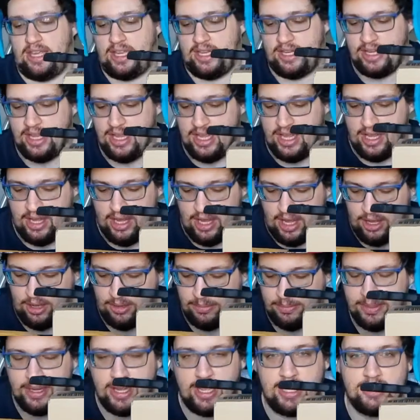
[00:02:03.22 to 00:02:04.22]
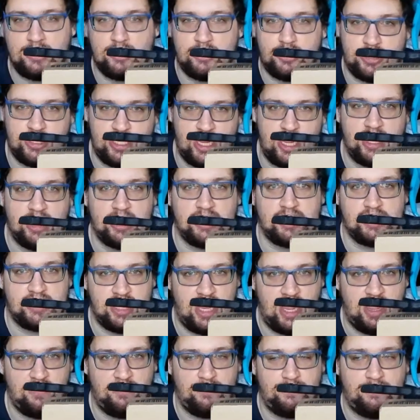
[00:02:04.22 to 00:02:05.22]
And I hope you guys are staying
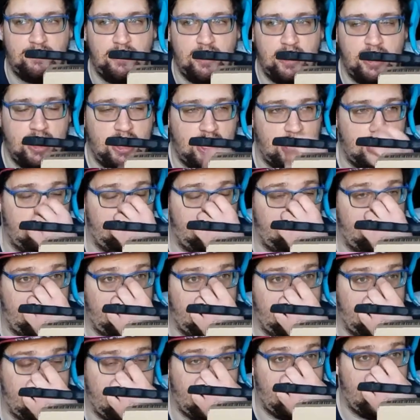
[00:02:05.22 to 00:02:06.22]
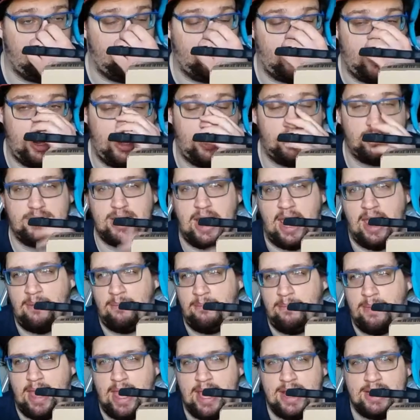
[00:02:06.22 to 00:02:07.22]
safe and whatnot. Wear a
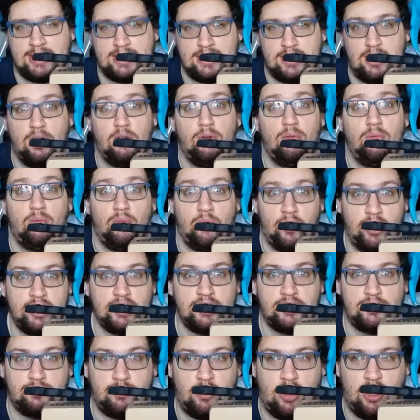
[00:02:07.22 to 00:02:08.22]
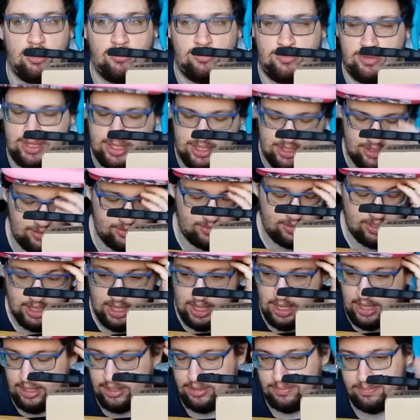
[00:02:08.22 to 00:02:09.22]
damn mask. What is wrong with you?
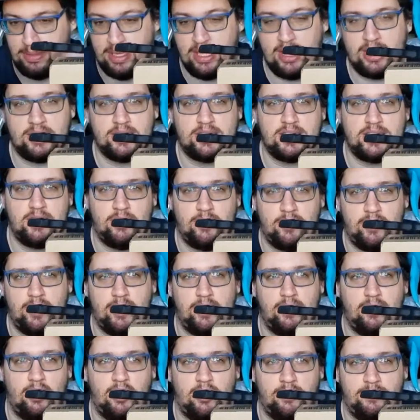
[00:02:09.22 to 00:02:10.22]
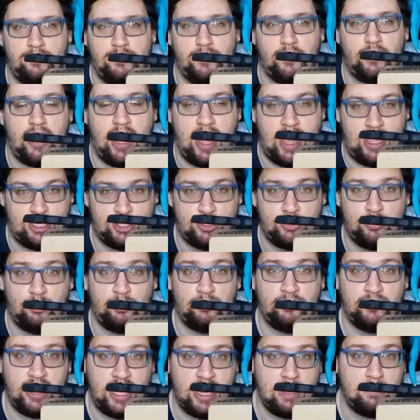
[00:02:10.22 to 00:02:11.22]
Be considerate of your
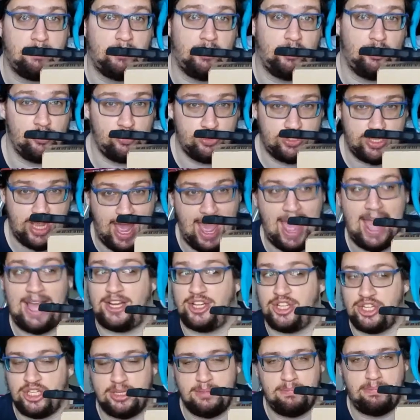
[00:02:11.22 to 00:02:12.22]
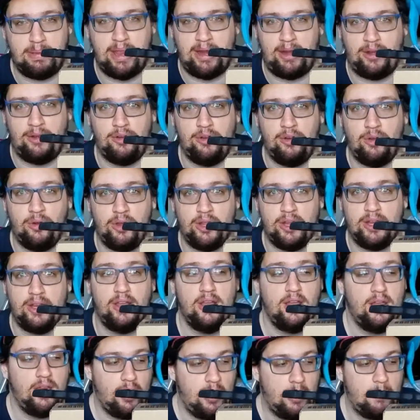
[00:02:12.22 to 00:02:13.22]
actual neighbor who's actually paranoid
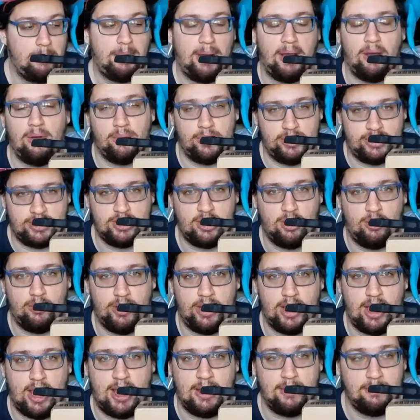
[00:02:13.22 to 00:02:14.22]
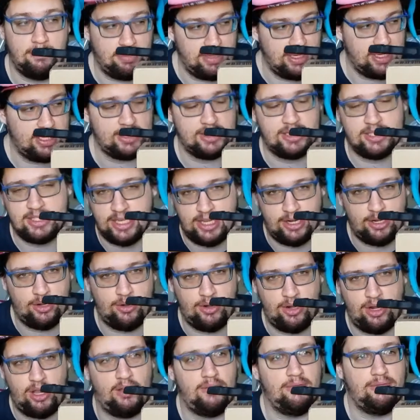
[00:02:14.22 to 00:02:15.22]
about what's going on. Be
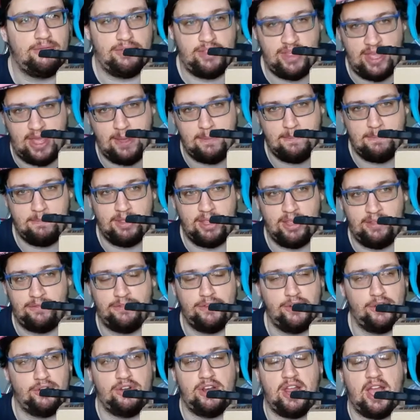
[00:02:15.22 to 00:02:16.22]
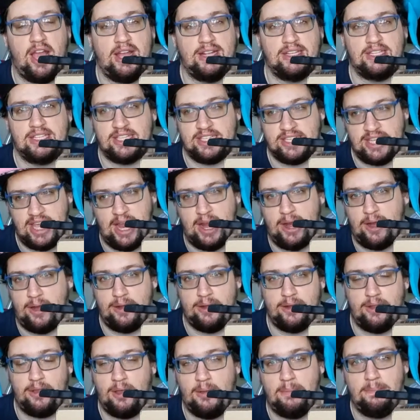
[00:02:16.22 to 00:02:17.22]
considerate of them if you're not
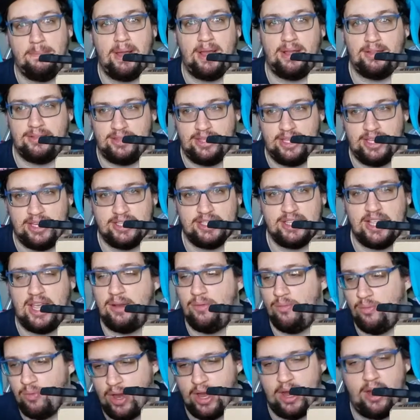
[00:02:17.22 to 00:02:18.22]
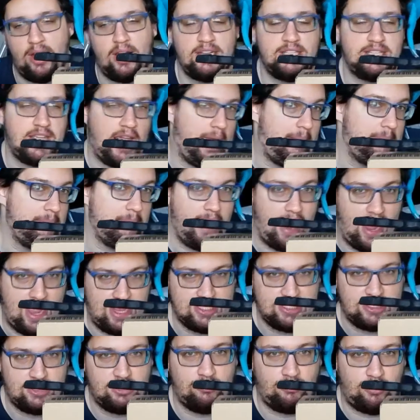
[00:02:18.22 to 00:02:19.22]
scared about things. And wear a damn
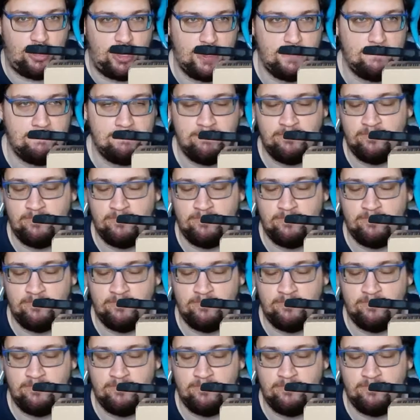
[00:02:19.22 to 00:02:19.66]
mask, right?